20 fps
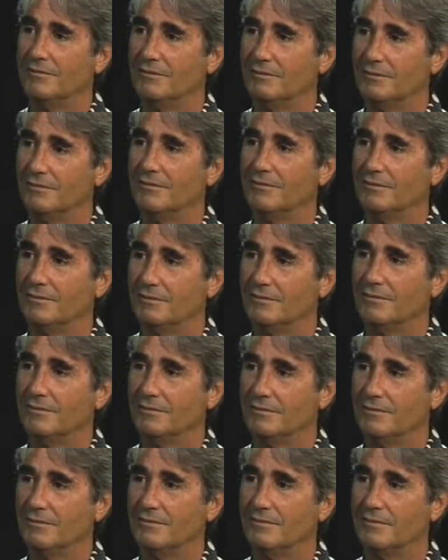It's
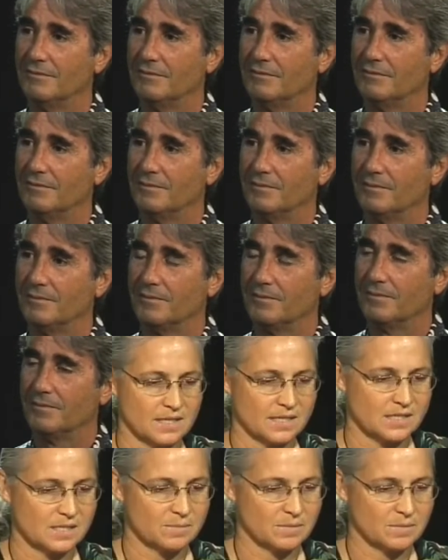been really nice.